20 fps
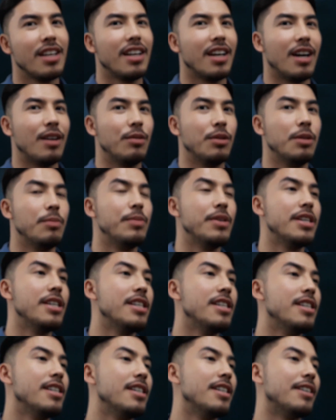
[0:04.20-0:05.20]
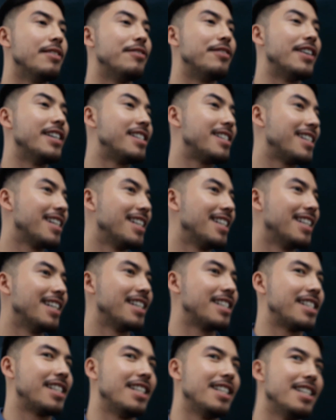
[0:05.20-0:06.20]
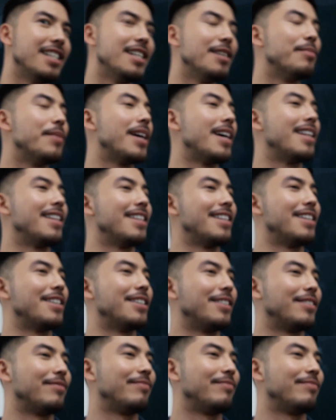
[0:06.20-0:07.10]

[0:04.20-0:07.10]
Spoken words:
I will be Vice Ganda's leading man there.